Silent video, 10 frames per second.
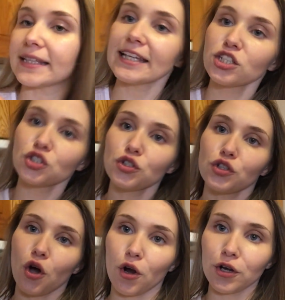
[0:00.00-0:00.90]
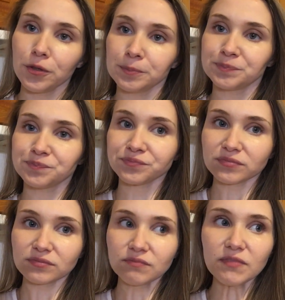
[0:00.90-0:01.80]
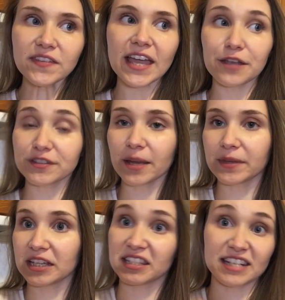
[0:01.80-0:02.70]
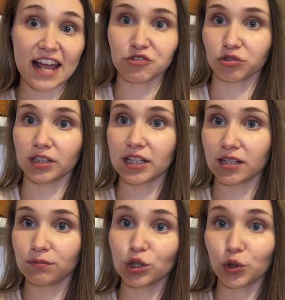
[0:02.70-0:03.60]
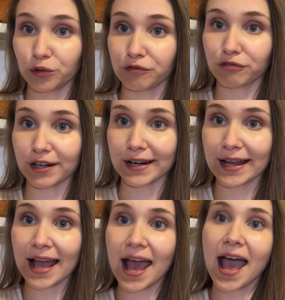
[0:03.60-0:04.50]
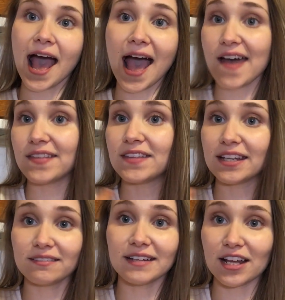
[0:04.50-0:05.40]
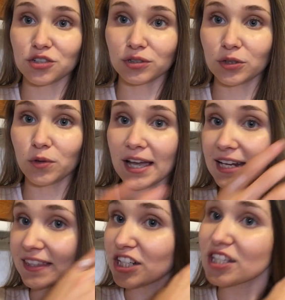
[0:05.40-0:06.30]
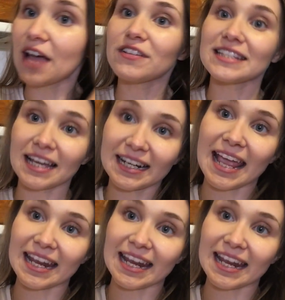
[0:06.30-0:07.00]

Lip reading: at least you know that if something is naturally gluten-free and then naturally organic, they just haven't done